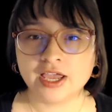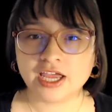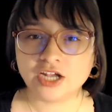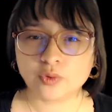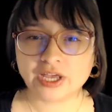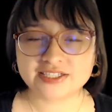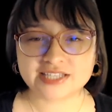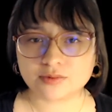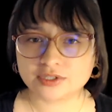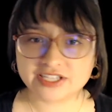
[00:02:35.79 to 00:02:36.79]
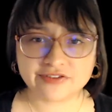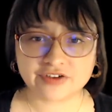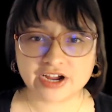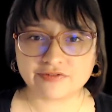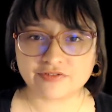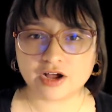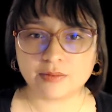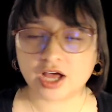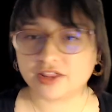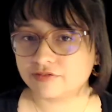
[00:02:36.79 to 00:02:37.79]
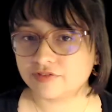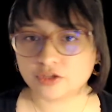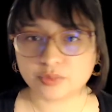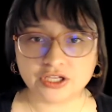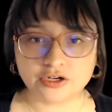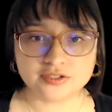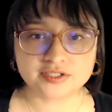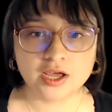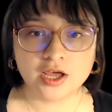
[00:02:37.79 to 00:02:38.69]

in ways that were different from other Filipinos